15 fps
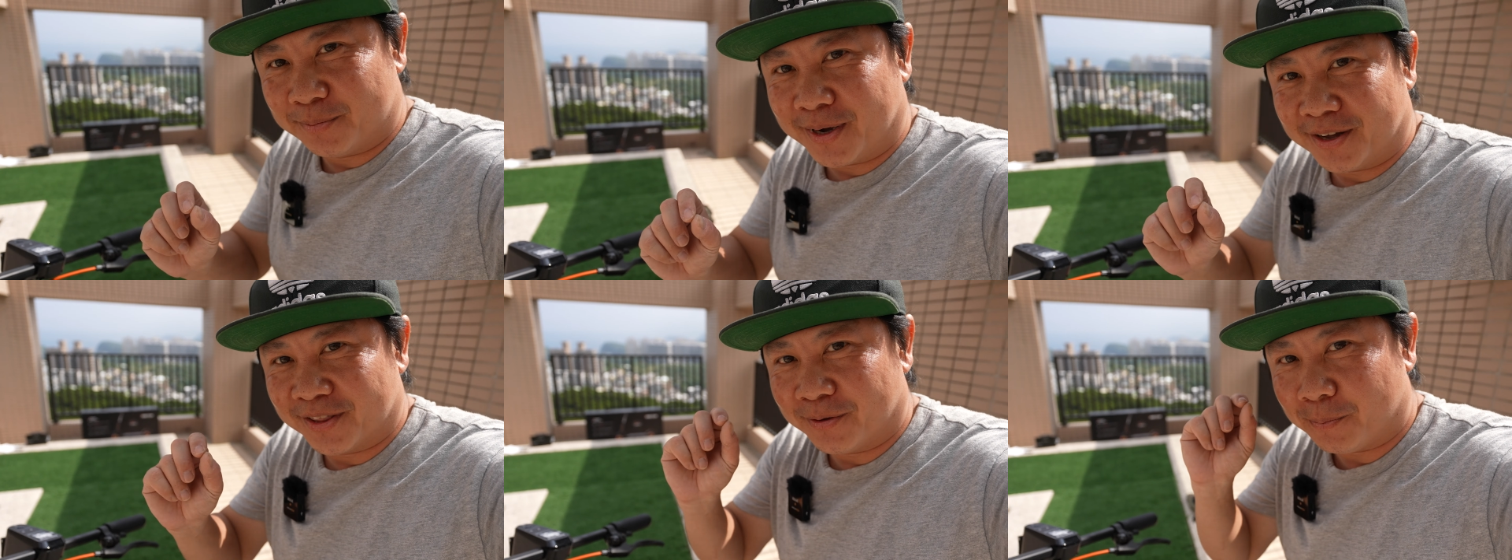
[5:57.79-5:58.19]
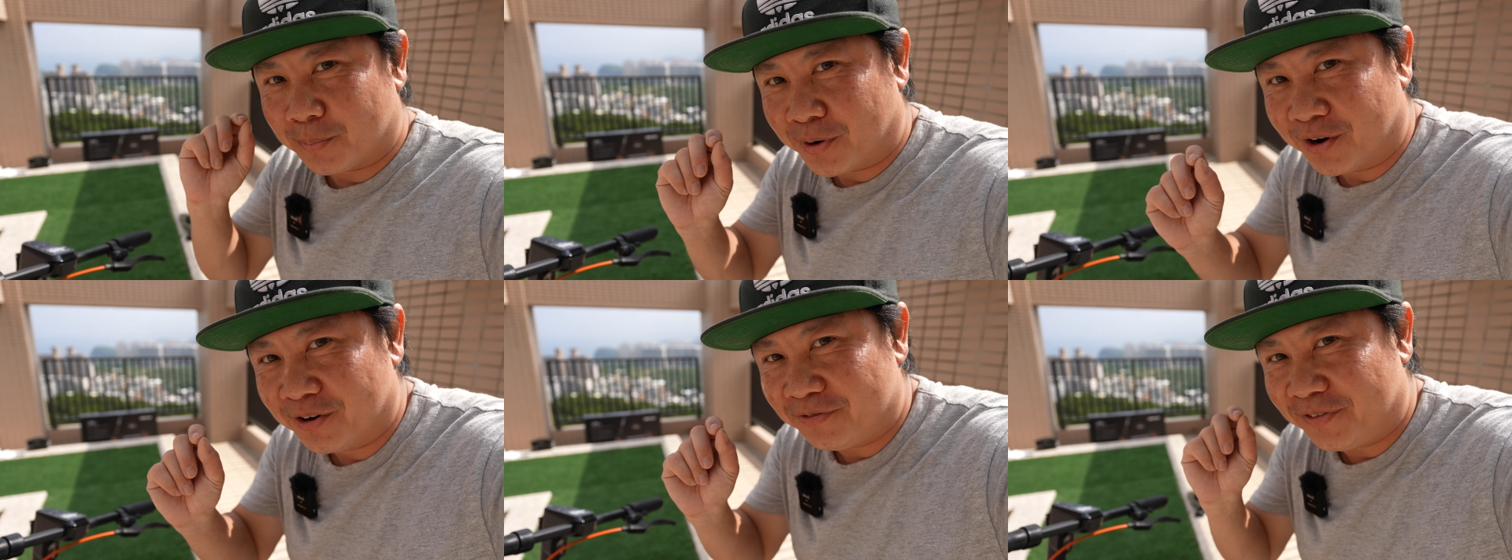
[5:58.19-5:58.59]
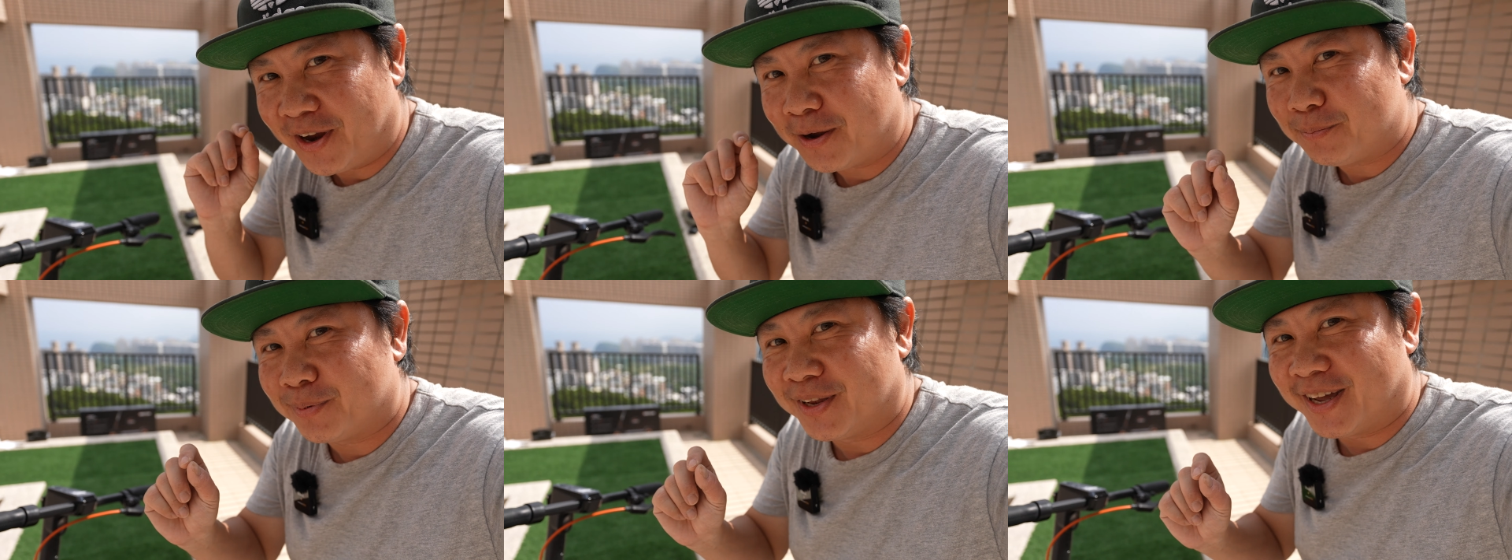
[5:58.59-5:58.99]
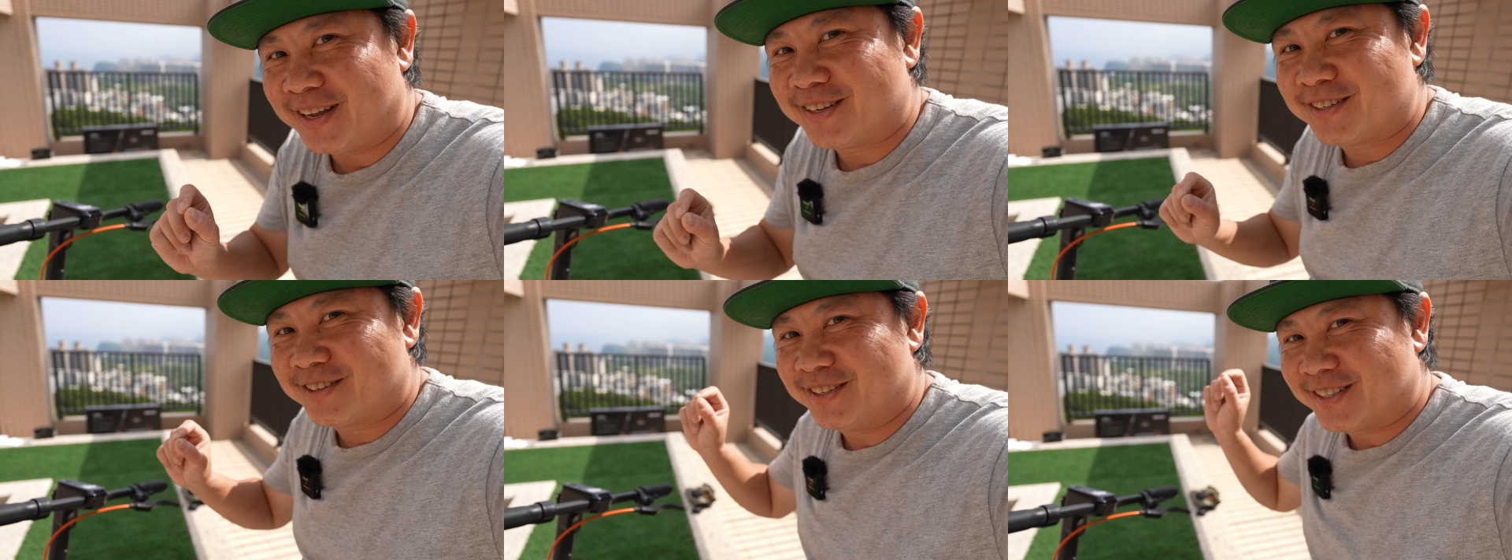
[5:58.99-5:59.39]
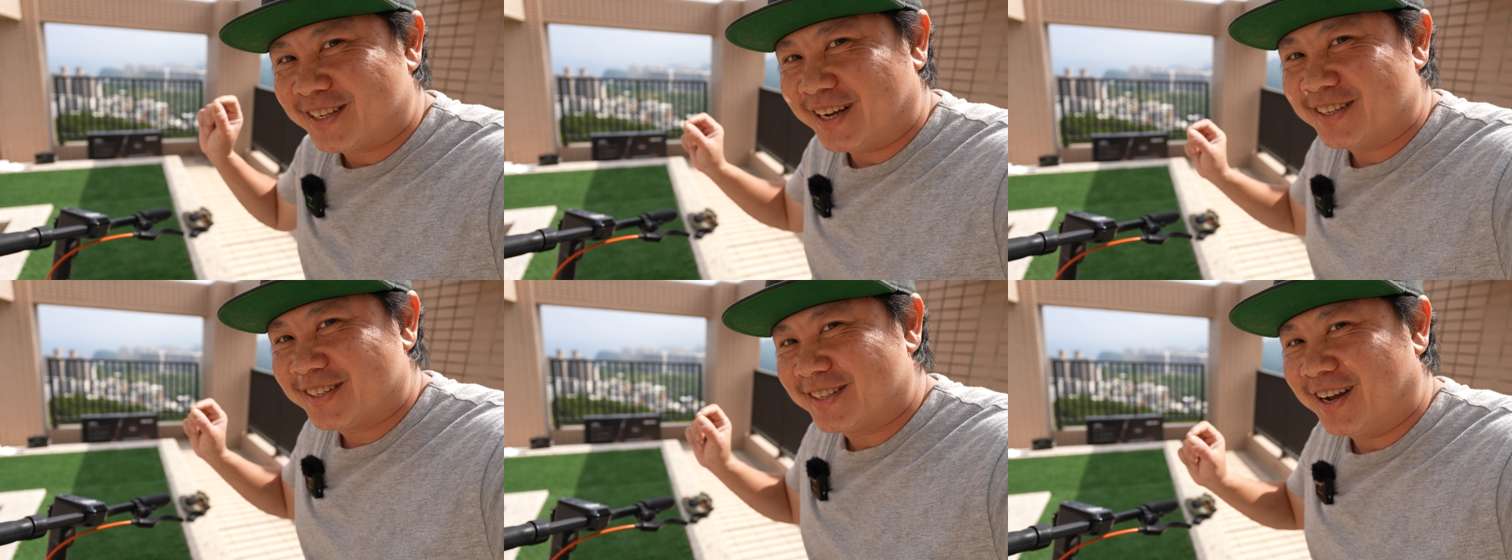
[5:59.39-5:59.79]
about the perfect place to
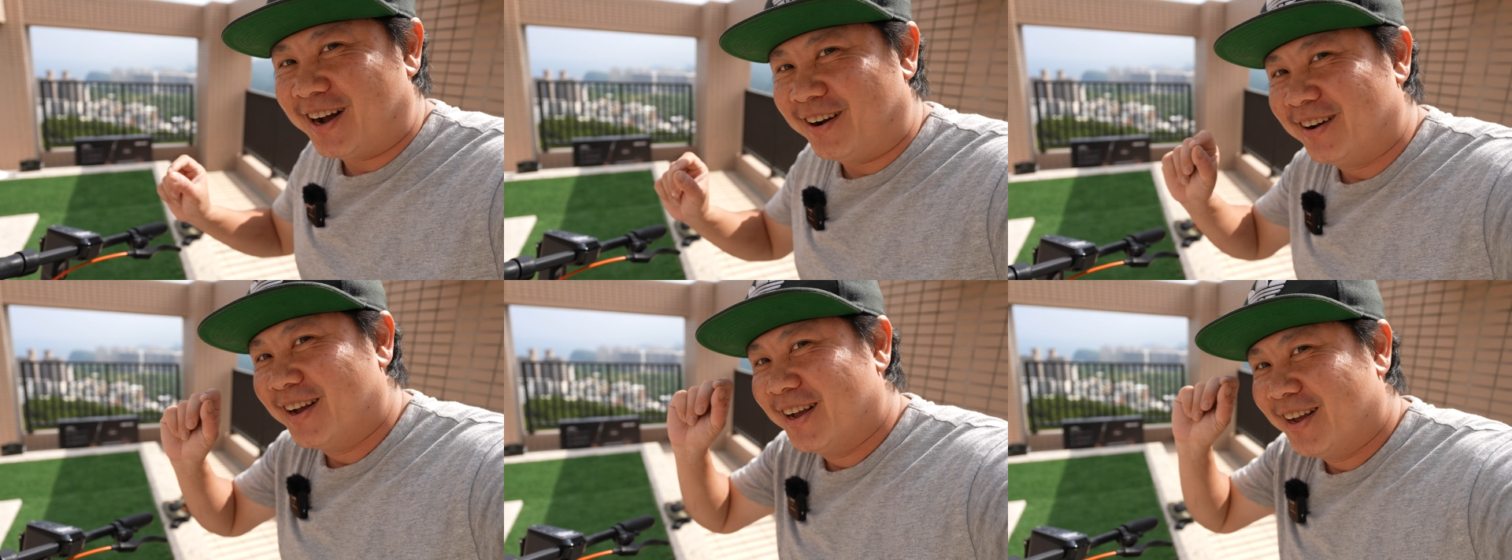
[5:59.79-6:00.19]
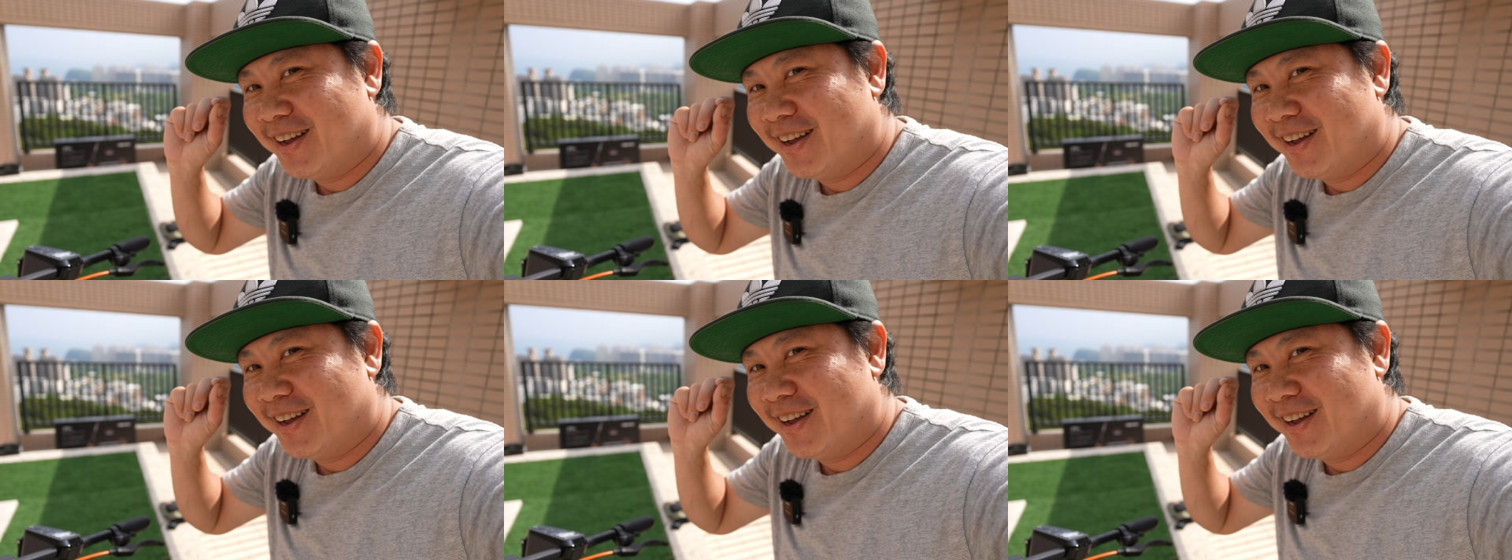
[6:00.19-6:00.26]
test out